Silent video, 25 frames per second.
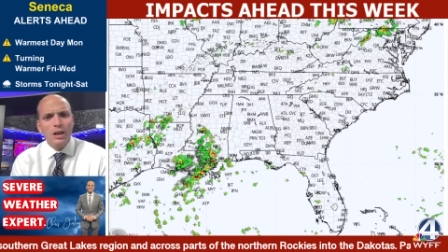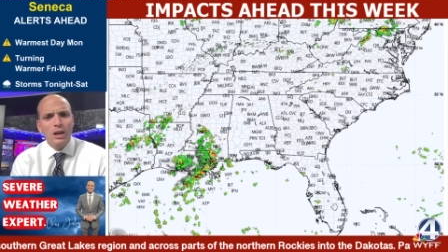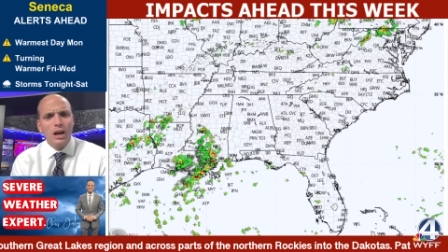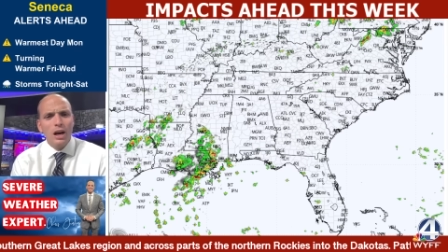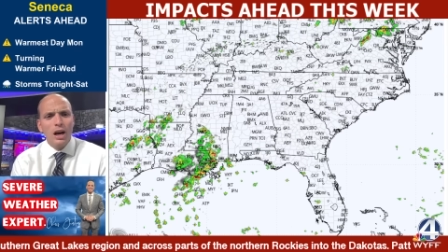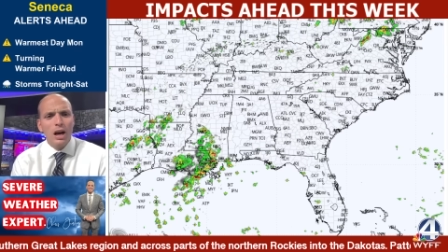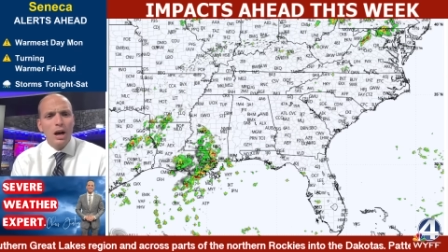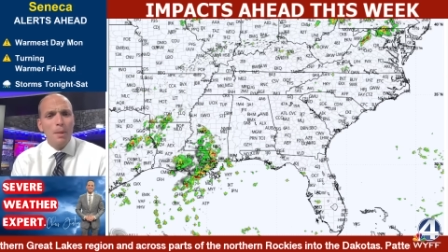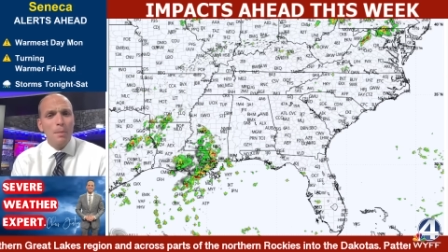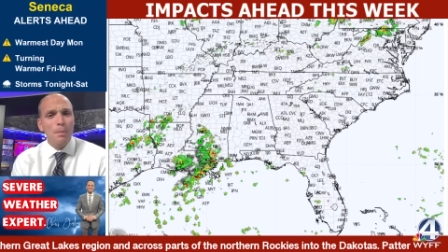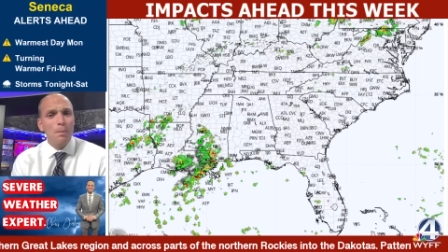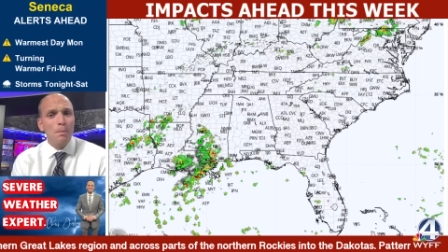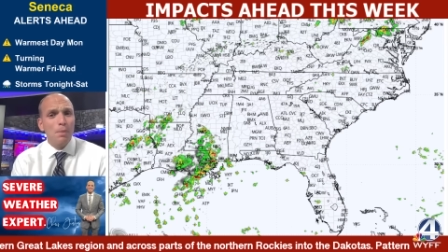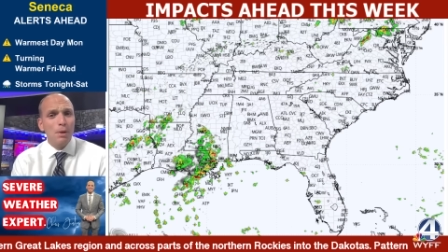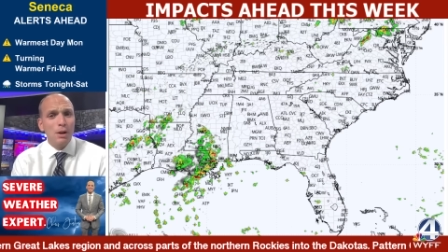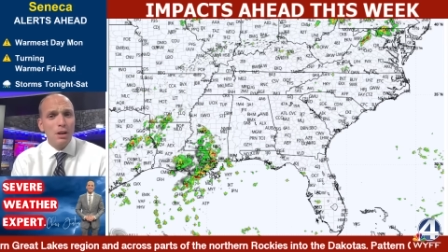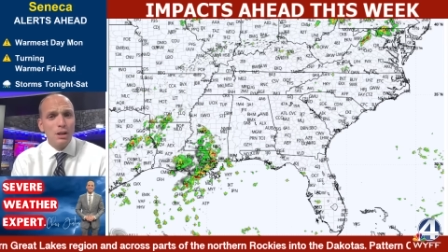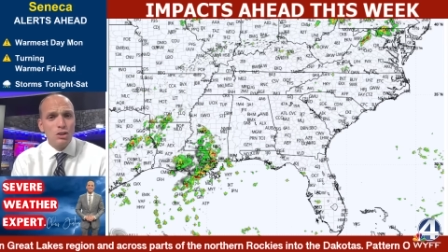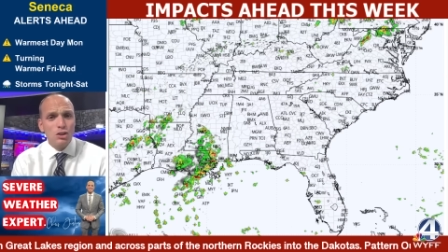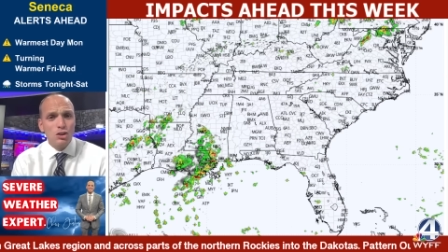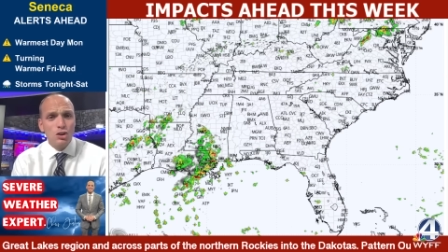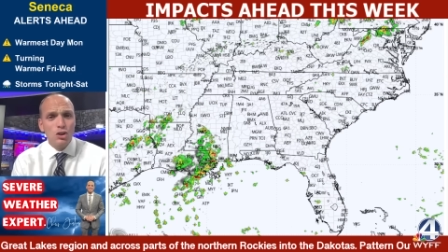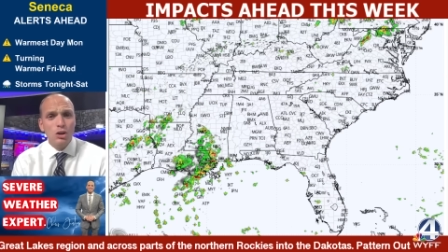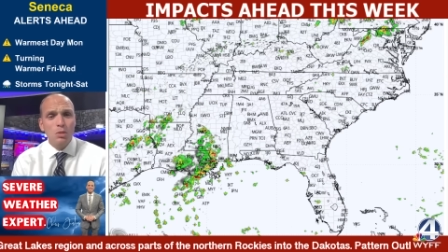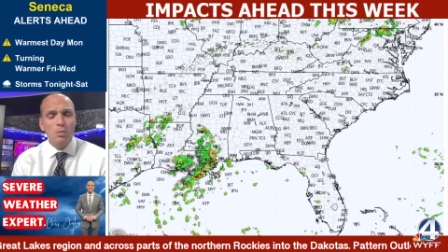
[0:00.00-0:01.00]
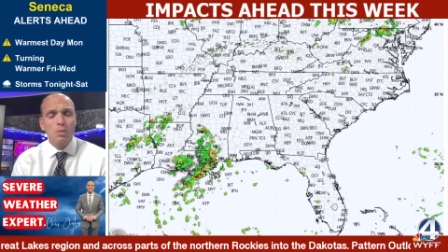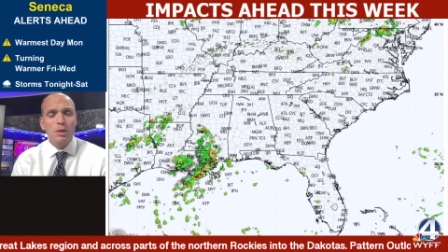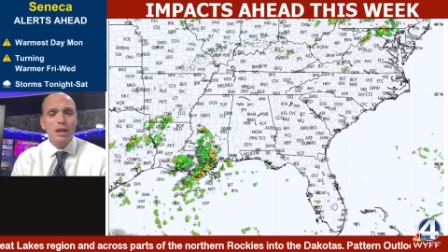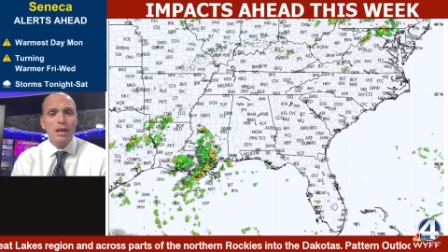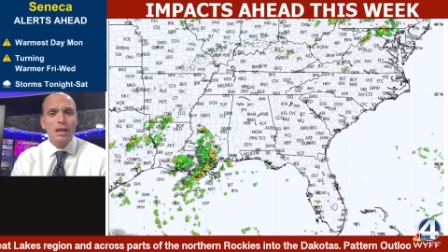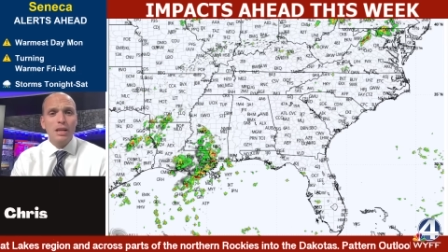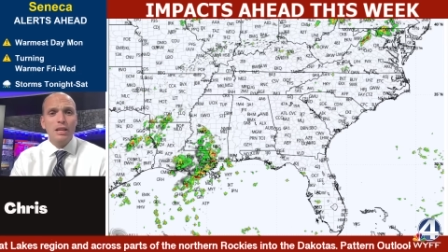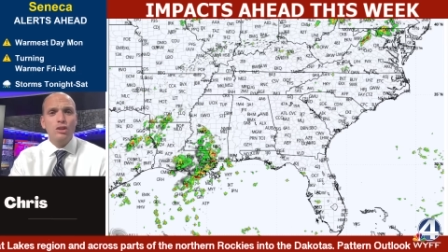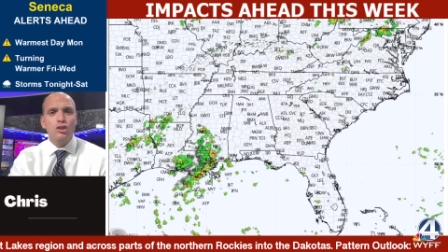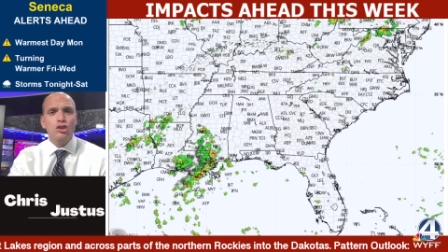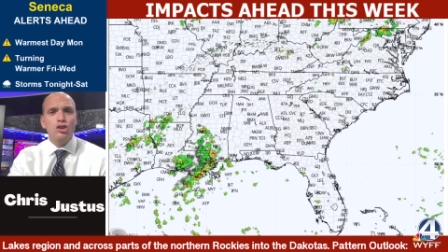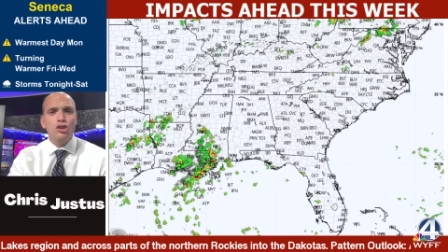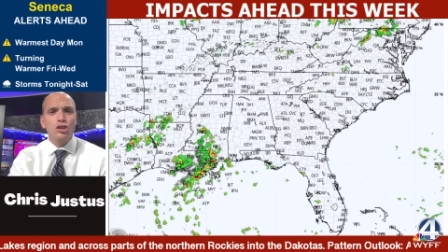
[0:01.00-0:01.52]
Uh, but it's going to
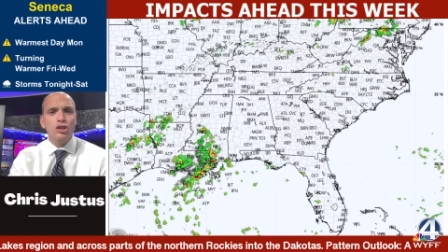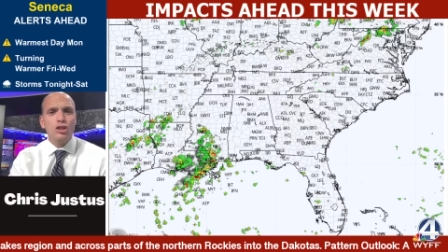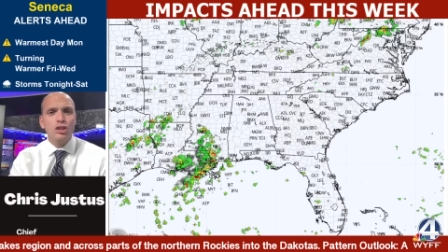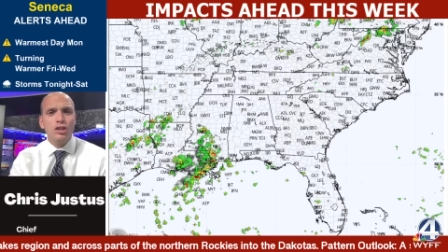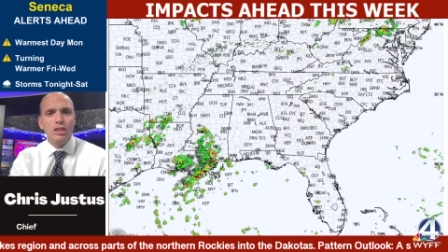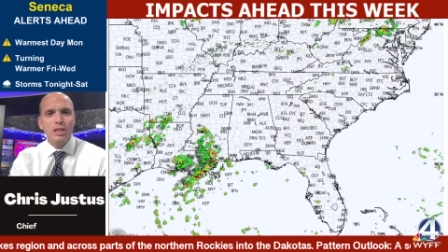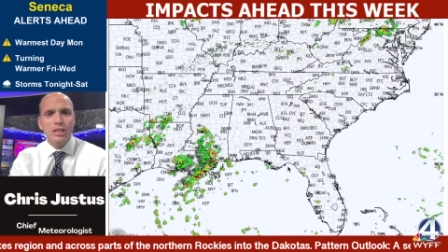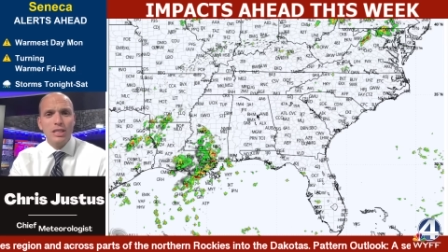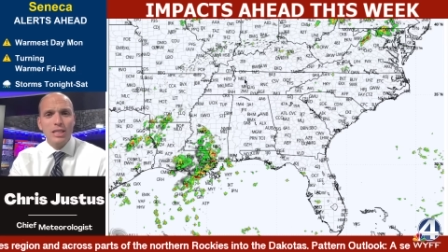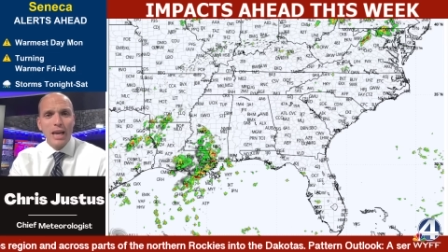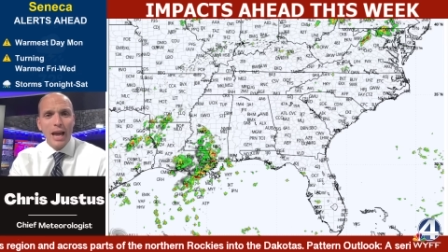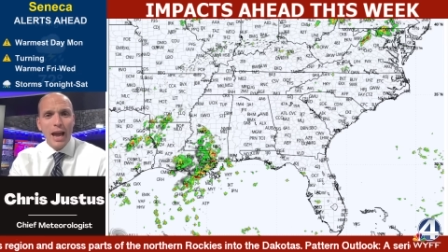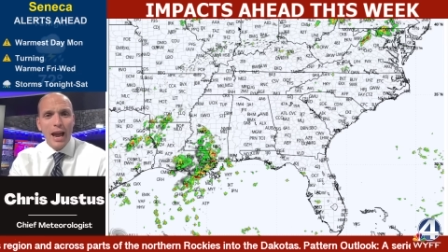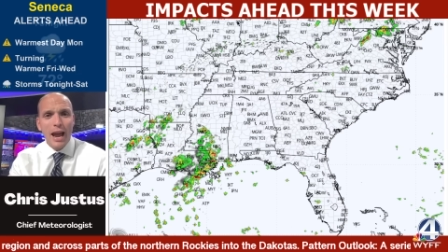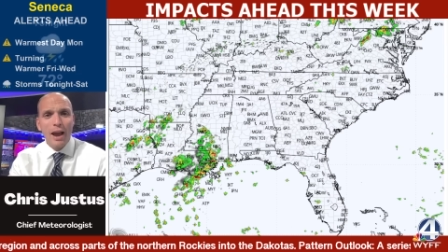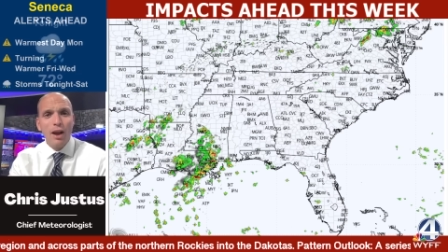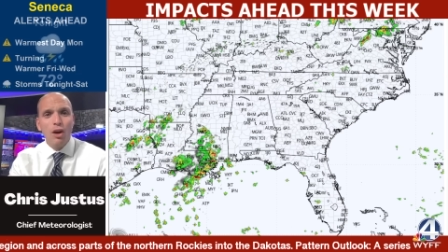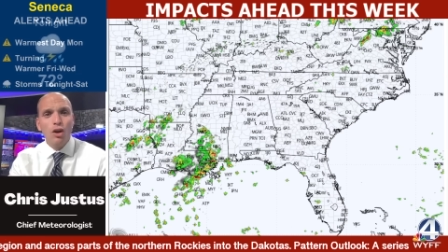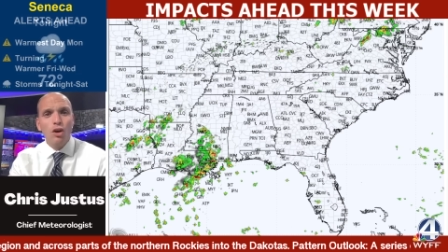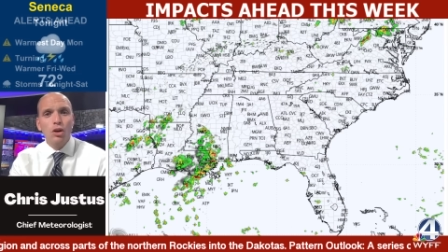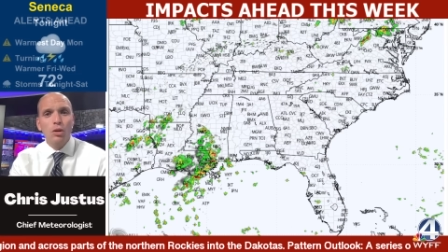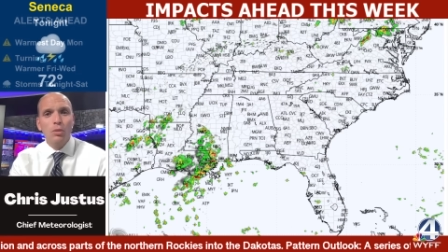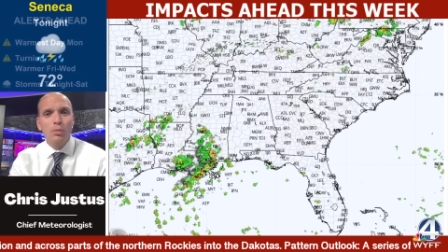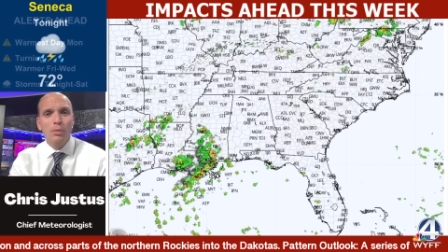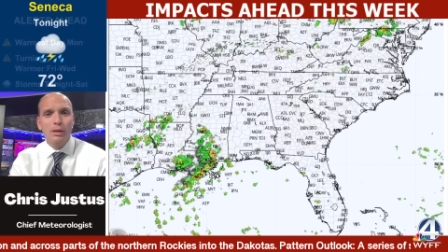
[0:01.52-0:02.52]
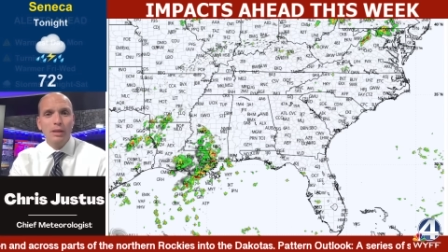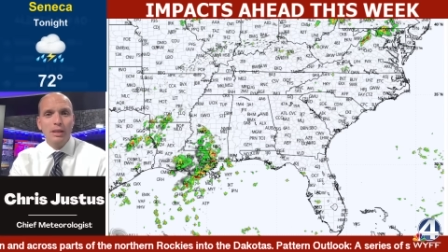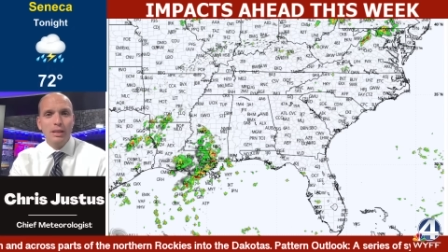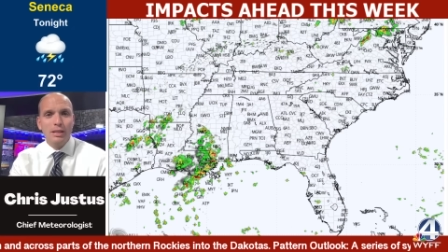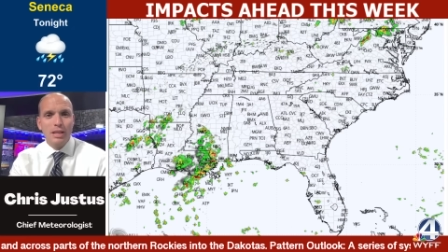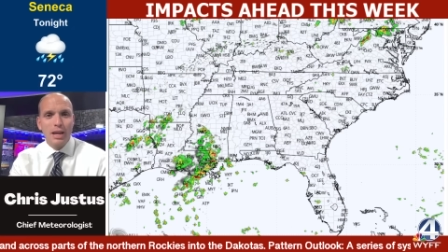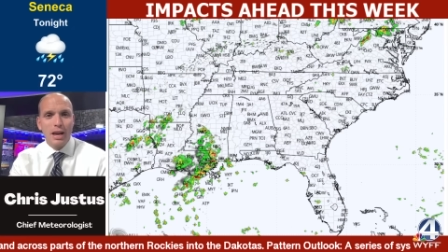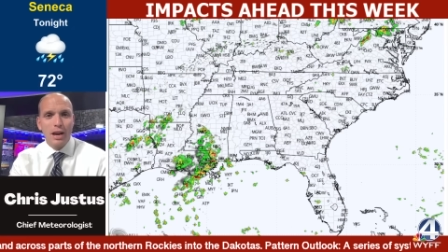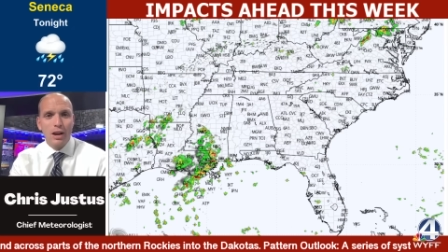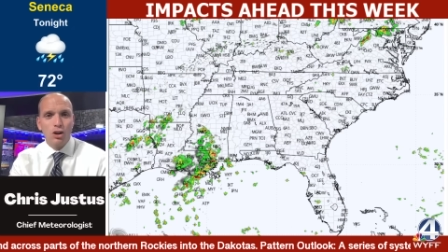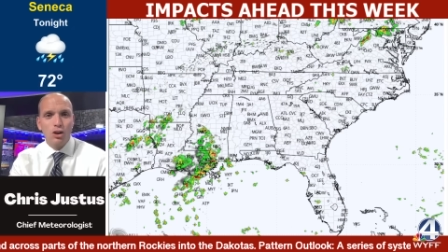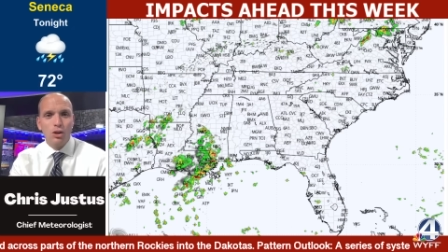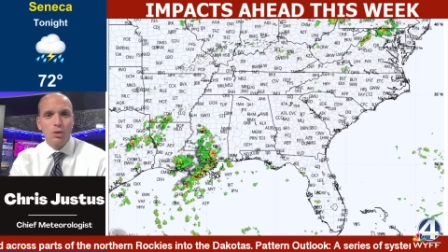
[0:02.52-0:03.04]
be just terribly,
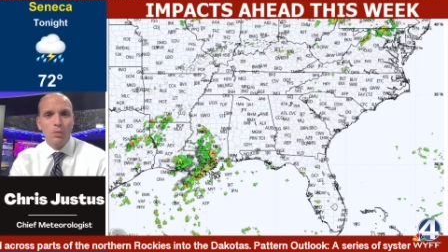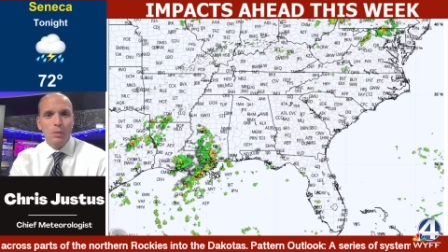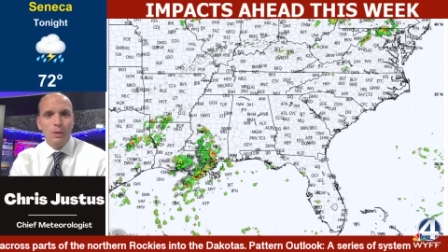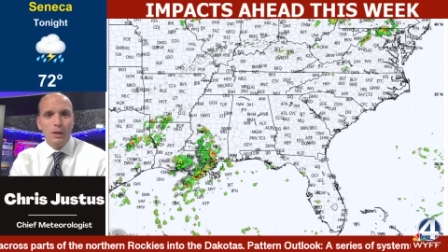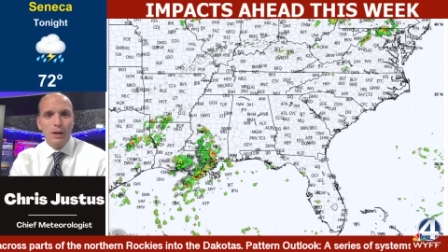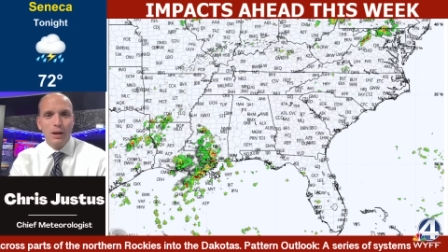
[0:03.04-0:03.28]
terribly